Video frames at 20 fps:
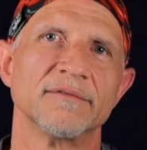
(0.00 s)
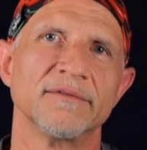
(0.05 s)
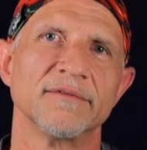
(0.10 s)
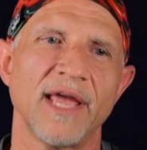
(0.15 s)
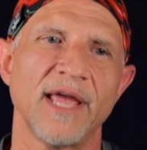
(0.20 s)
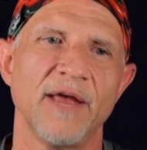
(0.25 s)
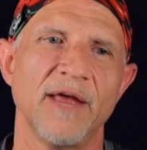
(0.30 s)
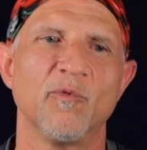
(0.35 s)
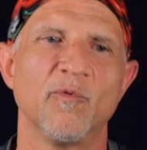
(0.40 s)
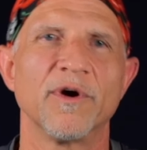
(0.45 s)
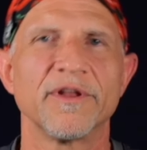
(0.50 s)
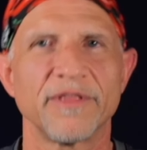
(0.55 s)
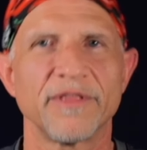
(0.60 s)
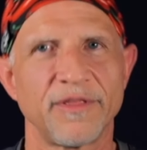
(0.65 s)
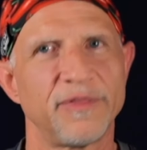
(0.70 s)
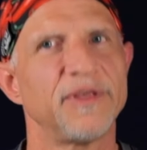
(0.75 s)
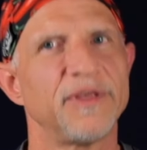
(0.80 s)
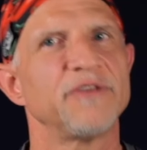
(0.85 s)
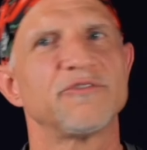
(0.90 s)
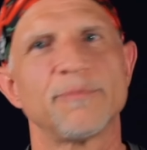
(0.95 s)
And one of the
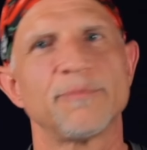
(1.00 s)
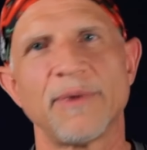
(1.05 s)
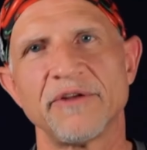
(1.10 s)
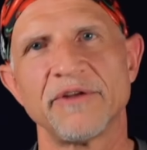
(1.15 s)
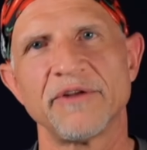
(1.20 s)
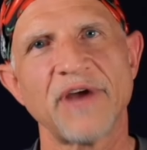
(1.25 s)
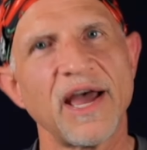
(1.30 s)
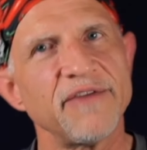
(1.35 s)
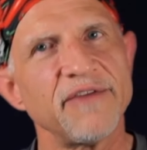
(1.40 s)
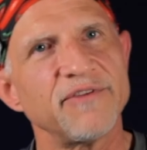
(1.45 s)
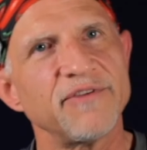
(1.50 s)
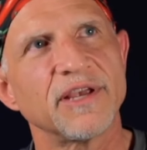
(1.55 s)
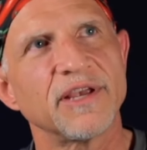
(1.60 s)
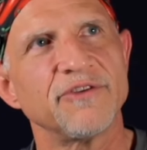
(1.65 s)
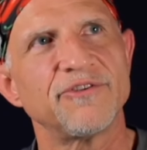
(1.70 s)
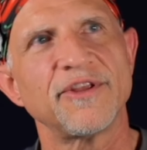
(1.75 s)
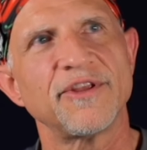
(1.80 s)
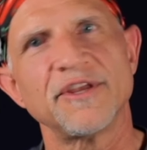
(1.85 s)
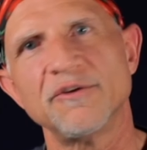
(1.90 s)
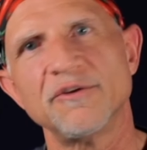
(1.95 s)
things about diving
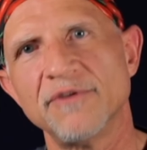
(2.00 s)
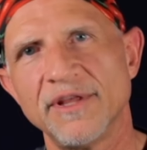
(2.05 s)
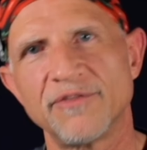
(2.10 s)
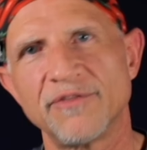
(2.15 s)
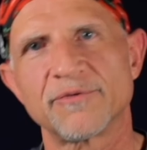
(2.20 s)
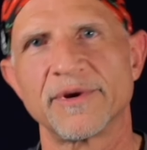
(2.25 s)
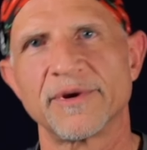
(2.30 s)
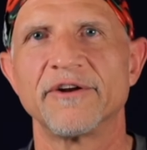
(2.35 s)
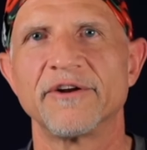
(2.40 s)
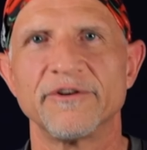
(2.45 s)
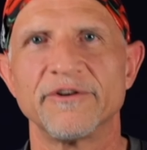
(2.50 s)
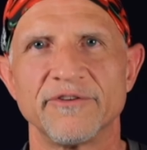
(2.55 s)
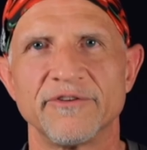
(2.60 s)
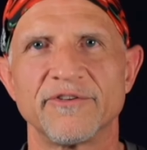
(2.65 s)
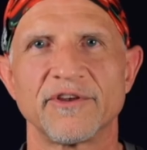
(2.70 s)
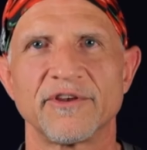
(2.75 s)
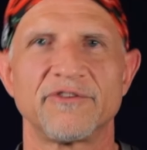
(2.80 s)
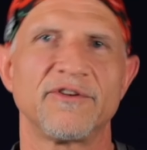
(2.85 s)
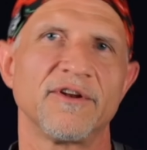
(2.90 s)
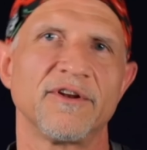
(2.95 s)
is that you need
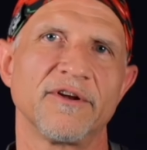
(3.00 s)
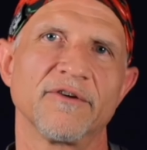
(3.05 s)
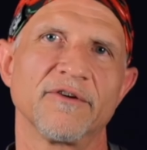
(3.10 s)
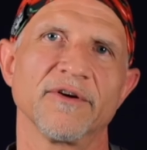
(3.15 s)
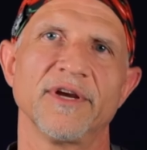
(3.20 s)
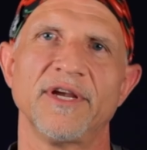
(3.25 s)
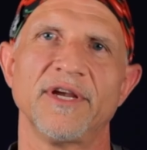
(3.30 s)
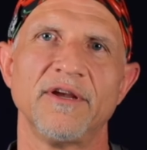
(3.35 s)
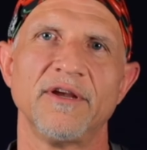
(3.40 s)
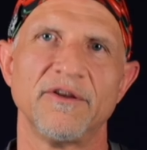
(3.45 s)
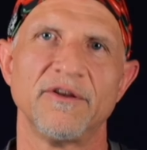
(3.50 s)
360-degree